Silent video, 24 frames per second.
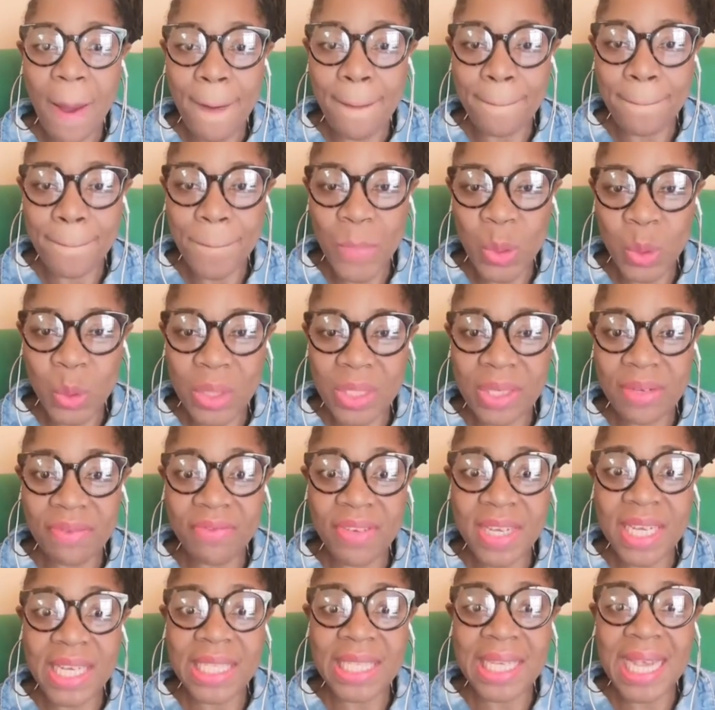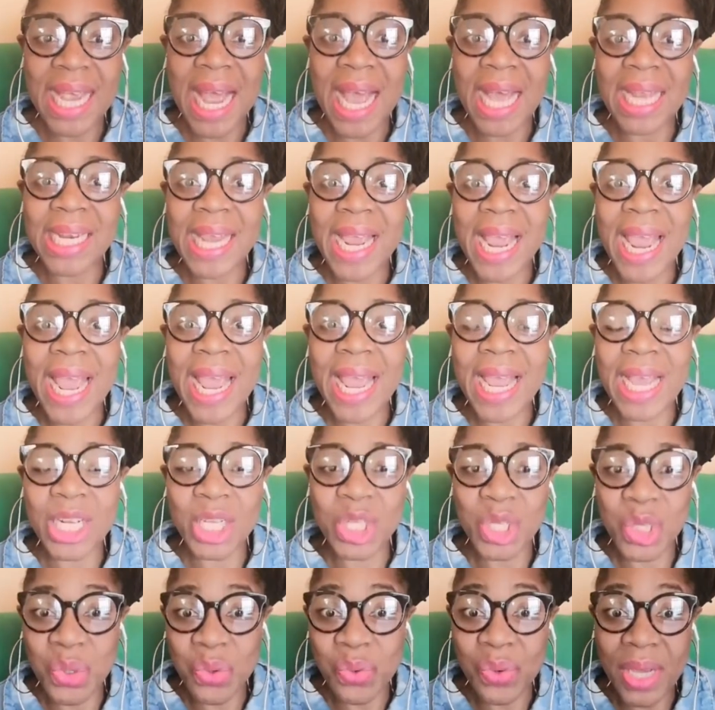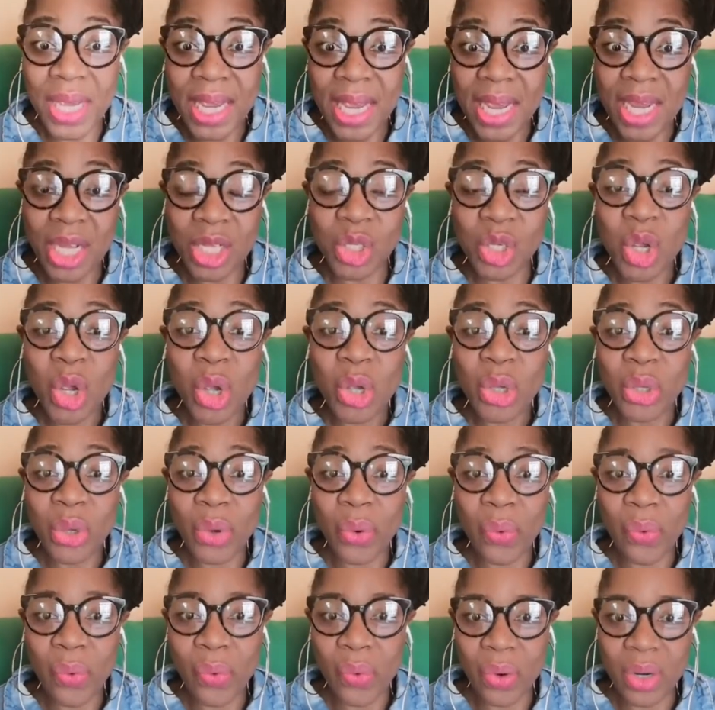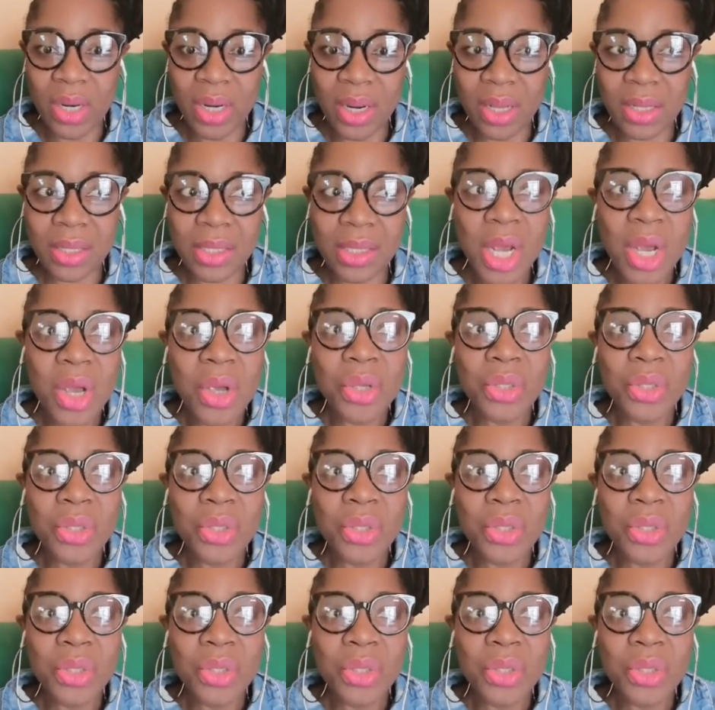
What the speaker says: motivate, and educate your audience.